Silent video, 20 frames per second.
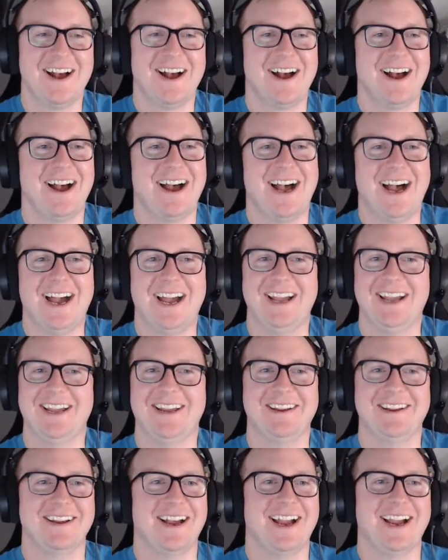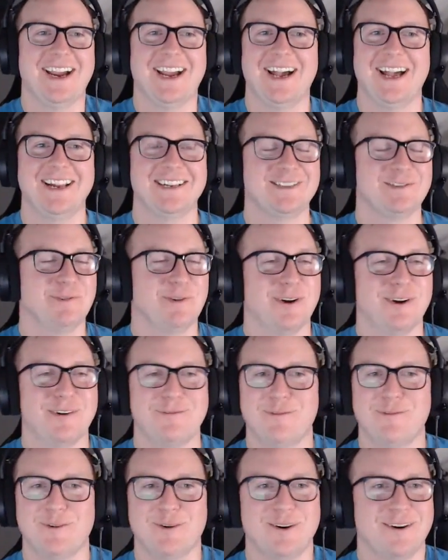I got it to work
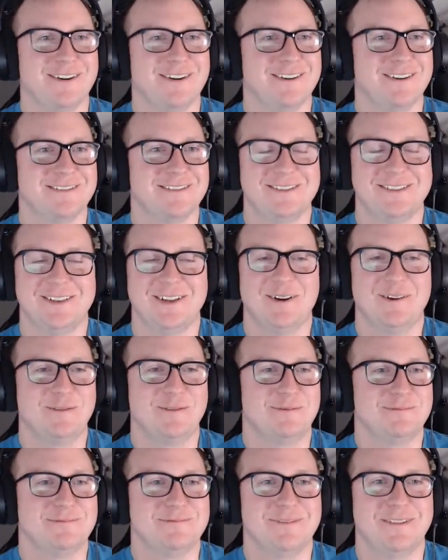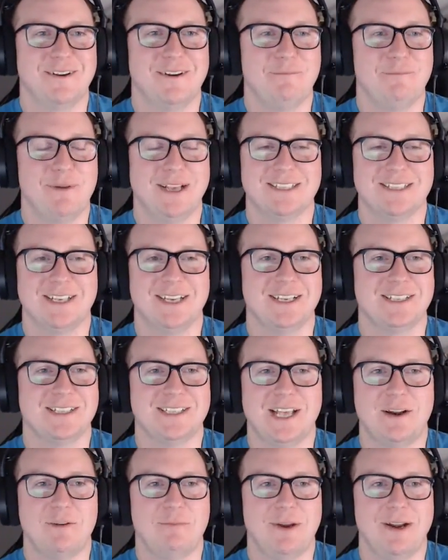for basically a
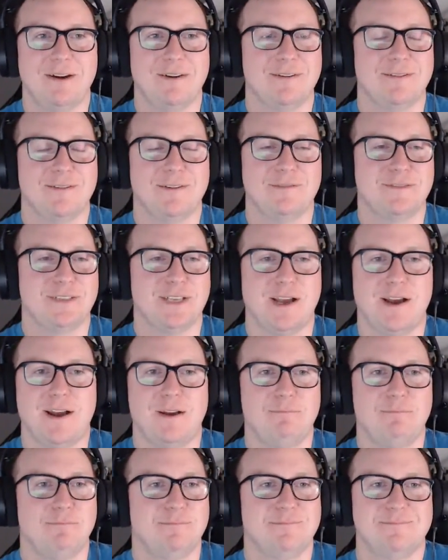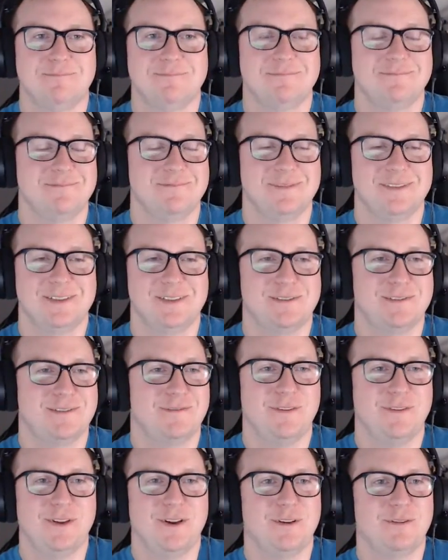centimeter of time.
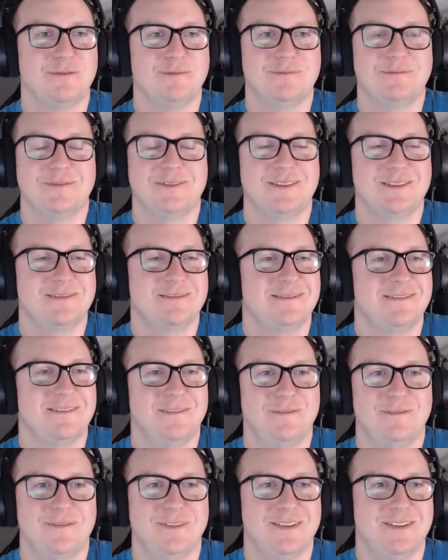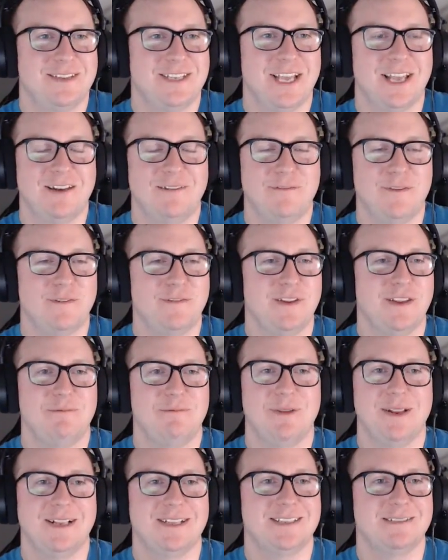
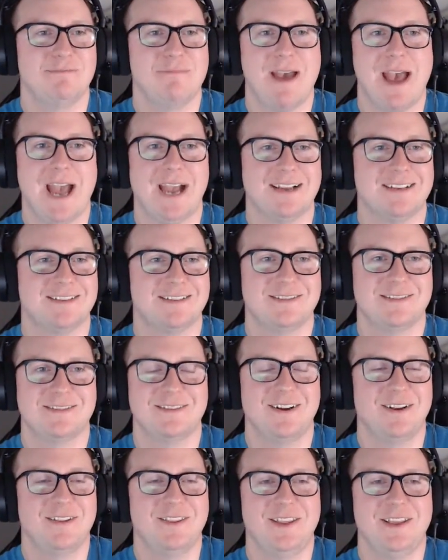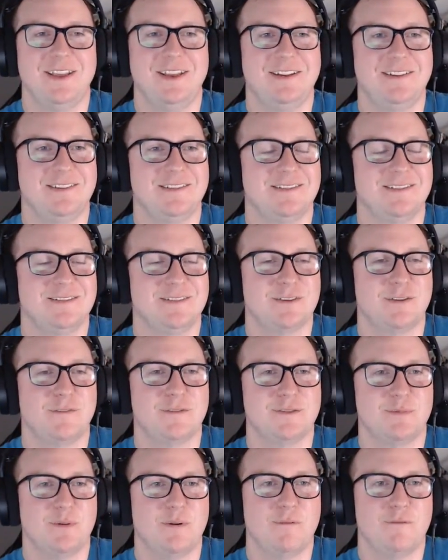10-15 minutes max on the
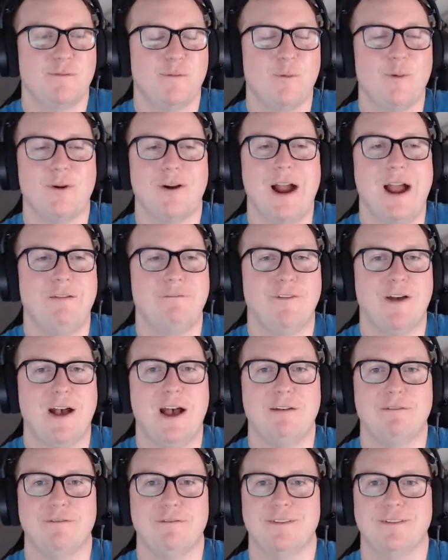Surface Pro 4 i5.